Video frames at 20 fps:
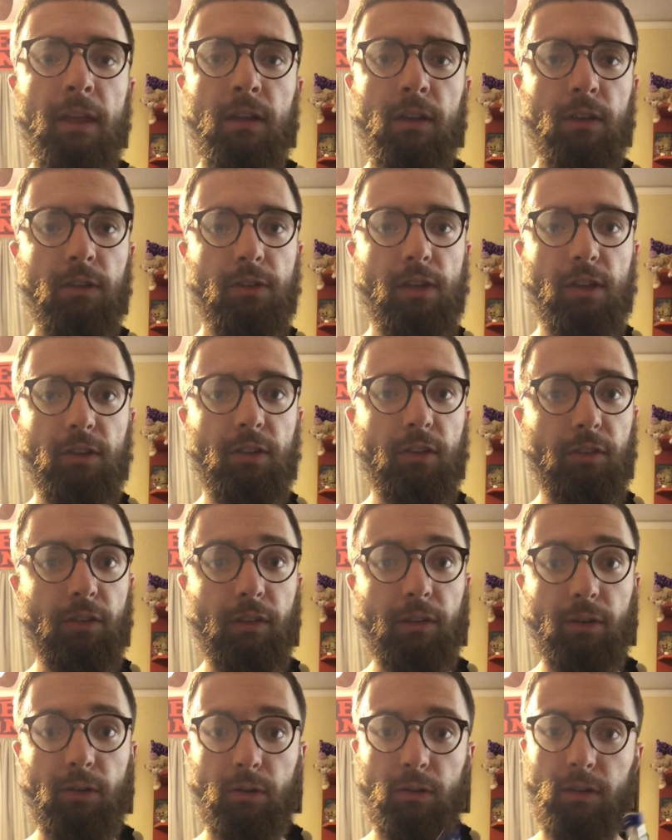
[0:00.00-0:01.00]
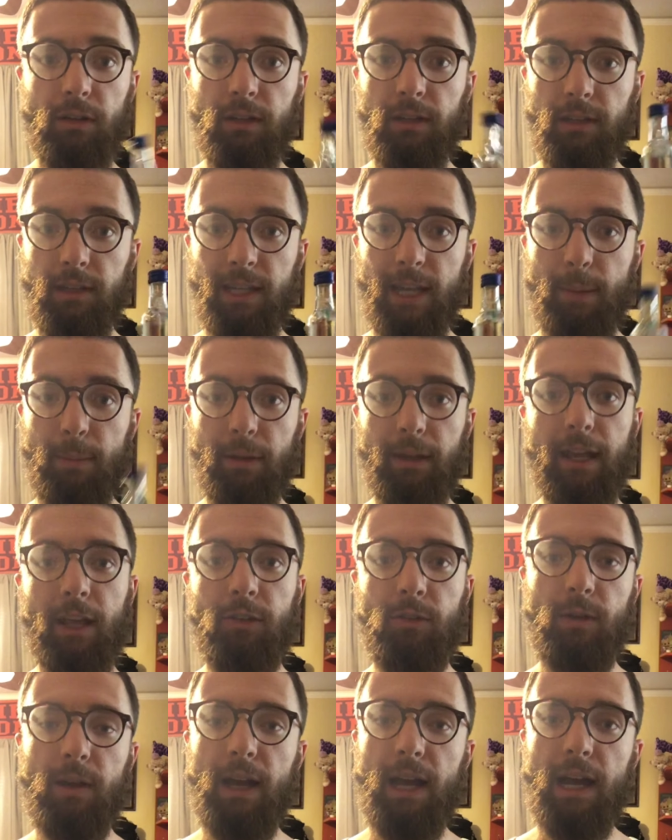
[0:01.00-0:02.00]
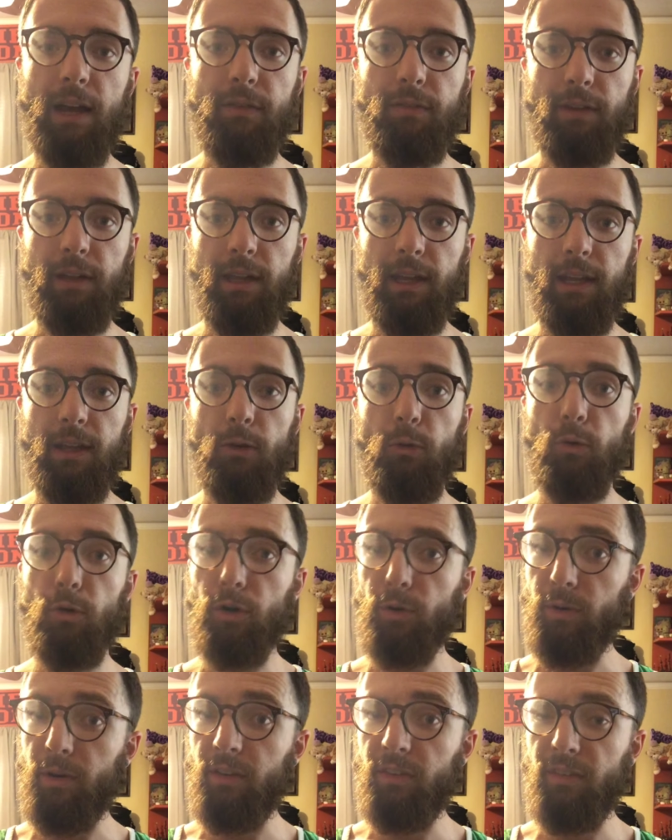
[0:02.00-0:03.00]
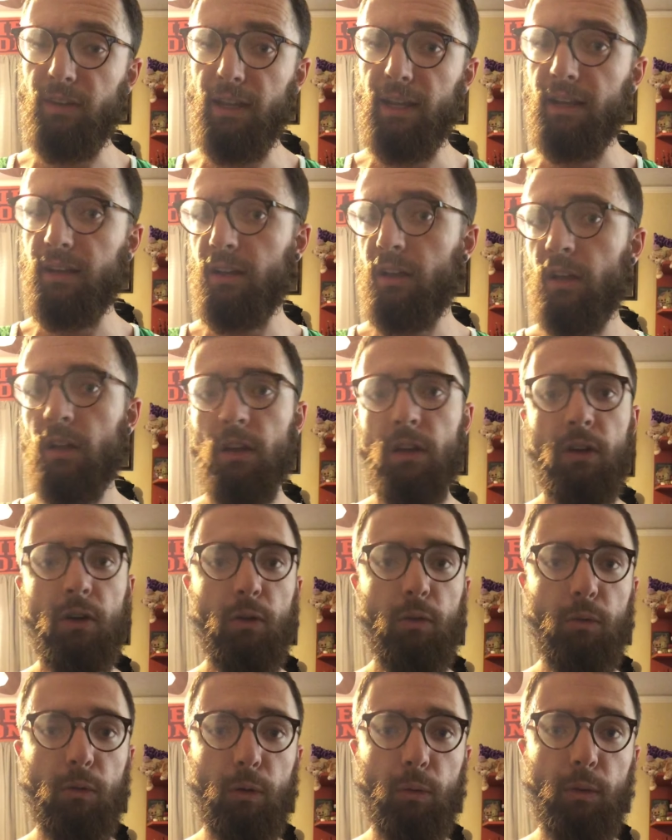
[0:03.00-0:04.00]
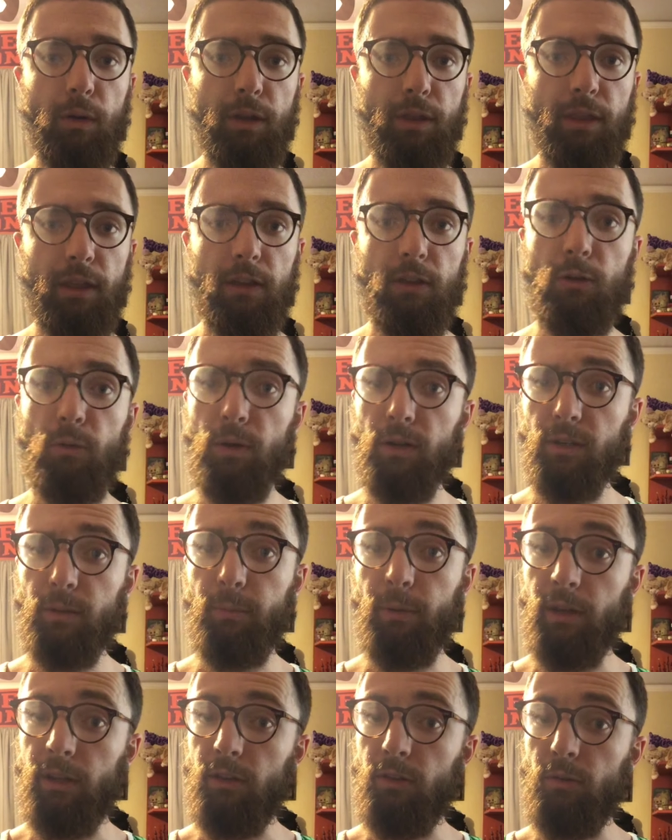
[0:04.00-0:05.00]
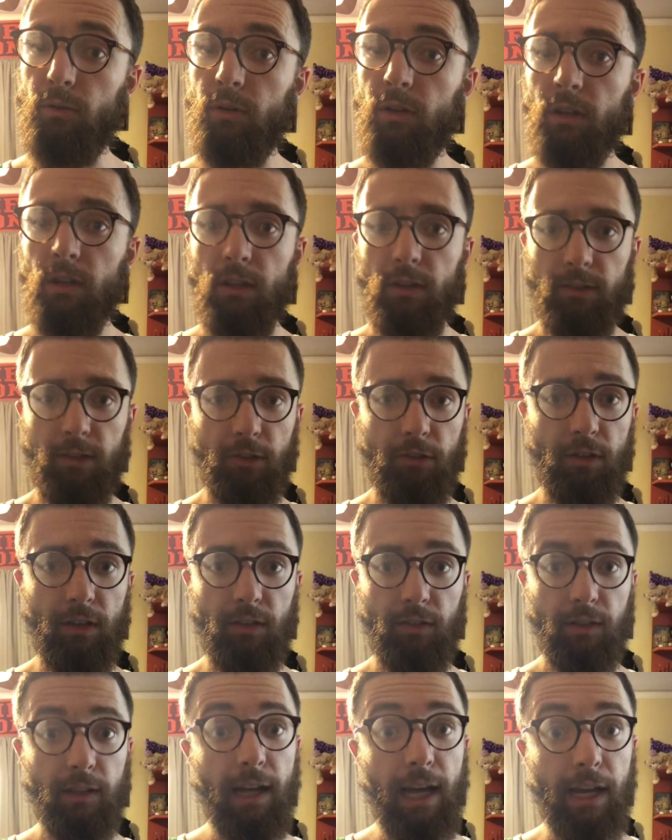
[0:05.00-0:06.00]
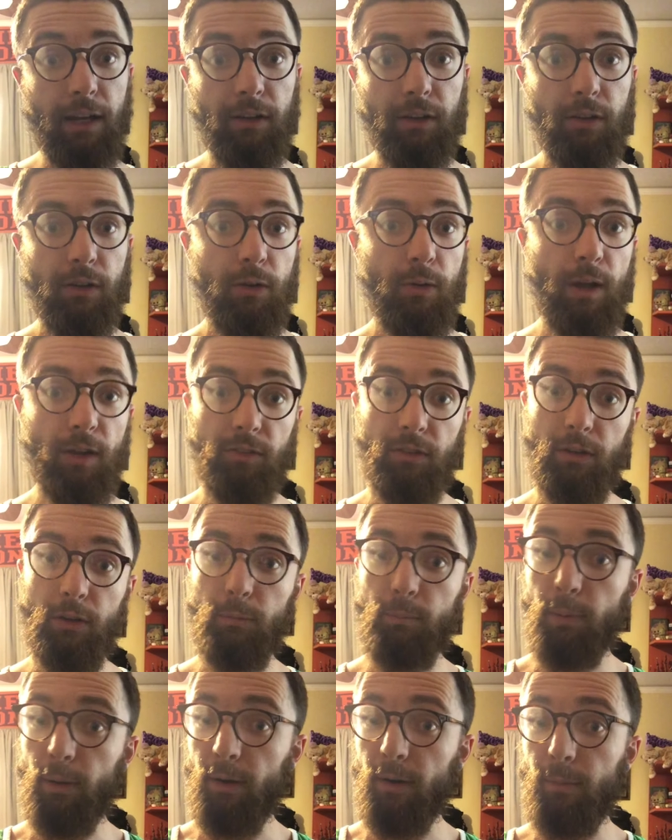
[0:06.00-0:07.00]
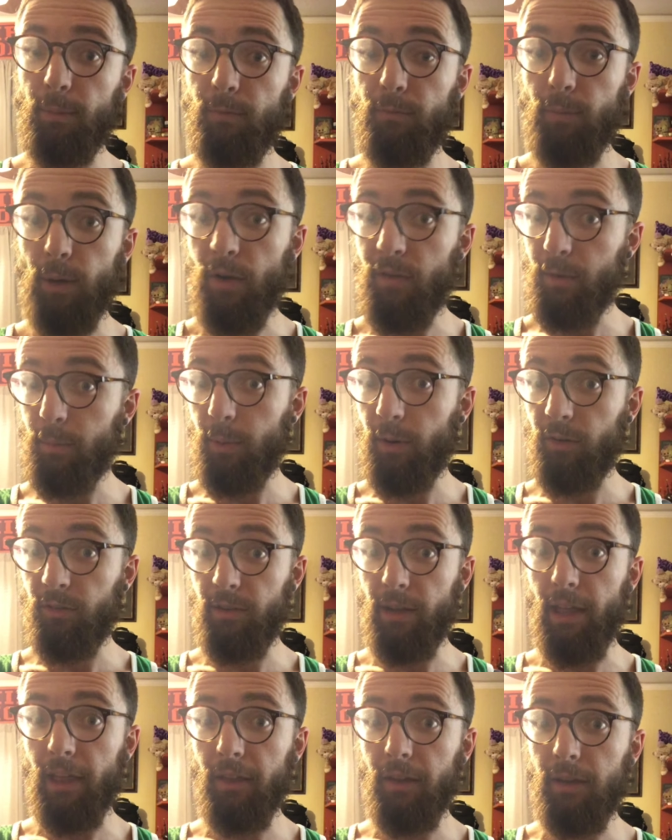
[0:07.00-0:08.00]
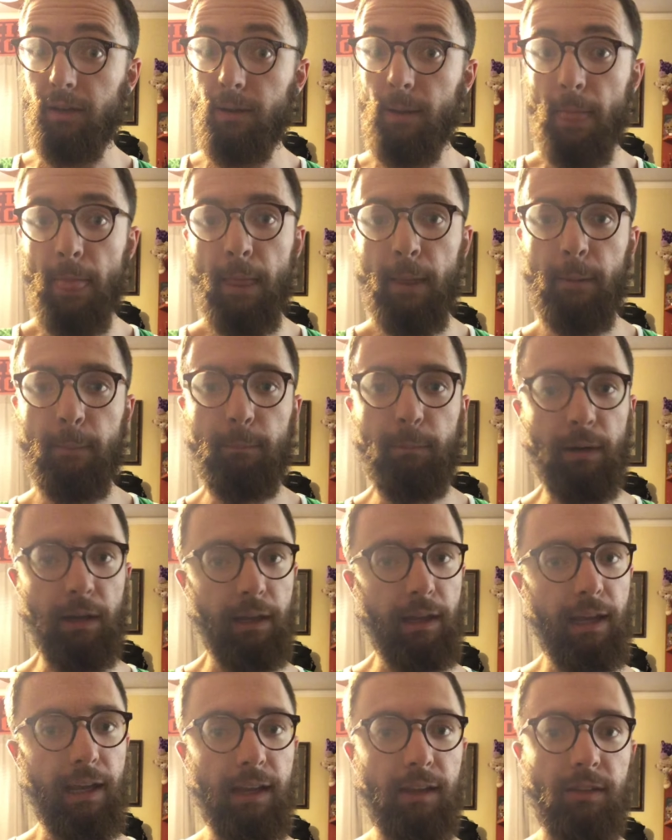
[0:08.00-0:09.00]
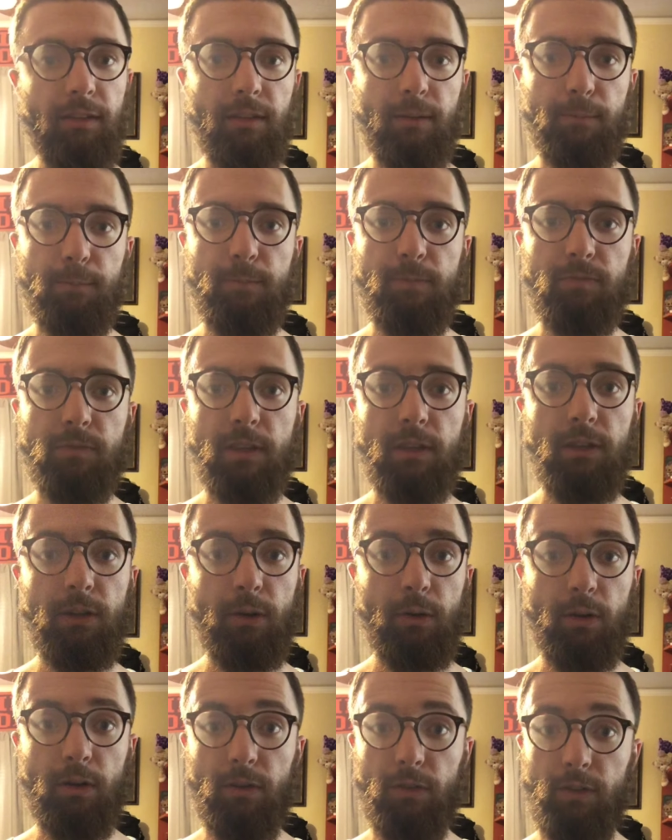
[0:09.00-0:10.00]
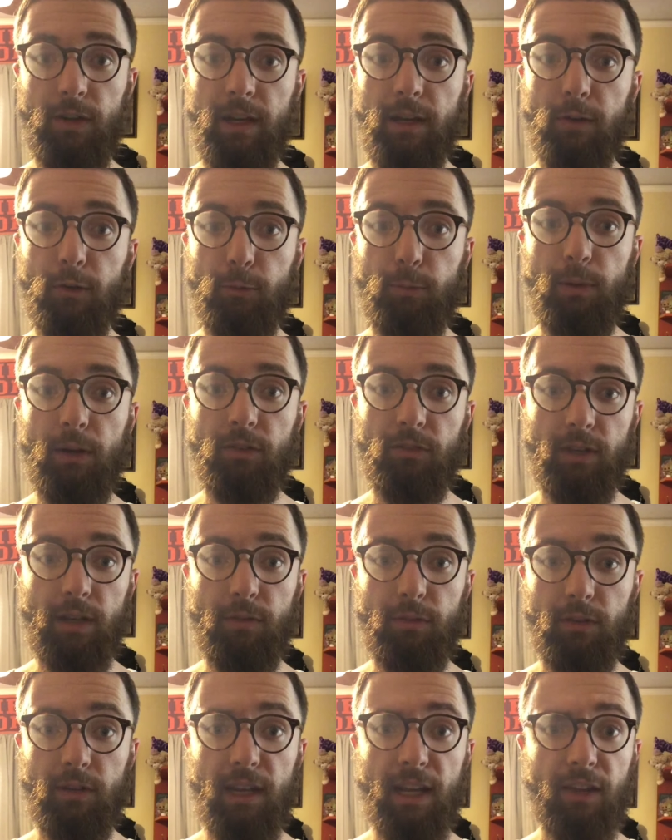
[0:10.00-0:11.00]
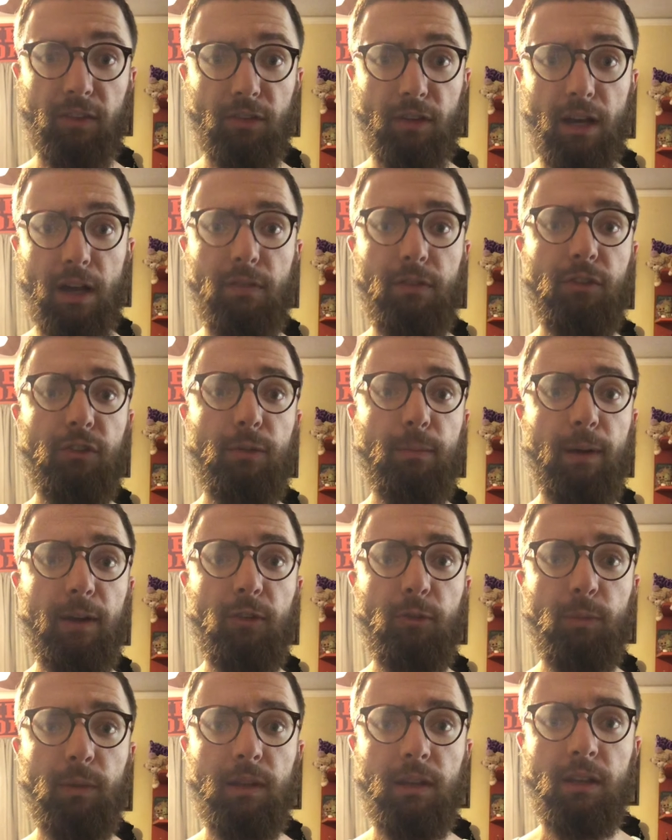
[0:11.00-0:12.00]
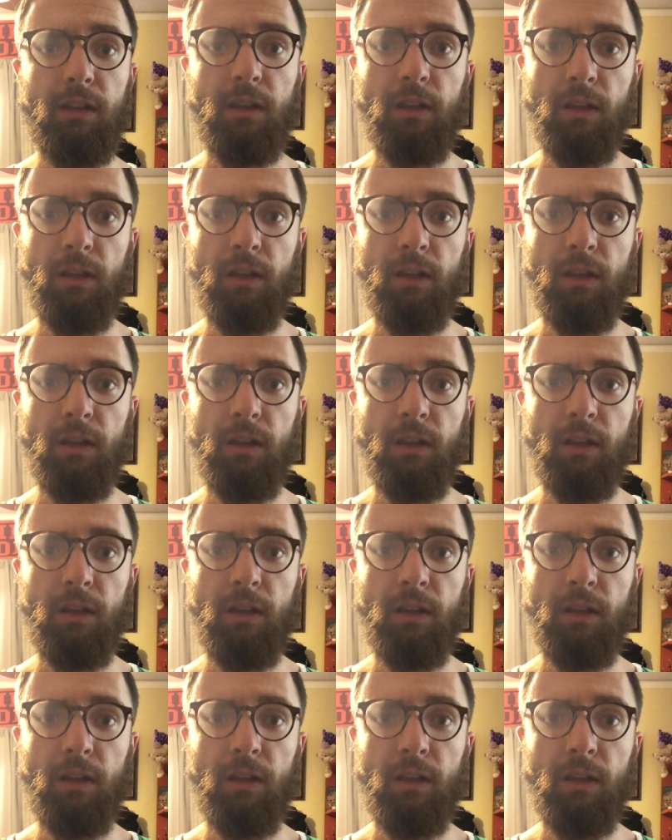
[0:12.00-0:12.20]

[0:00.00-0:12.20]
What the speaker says: So that's just a little tip in case you have a ornery snake or one that you don't want to bite you, such as Geiger, who has a perfect personality, but in case, you know, her feeding response ever takes off and she bites me,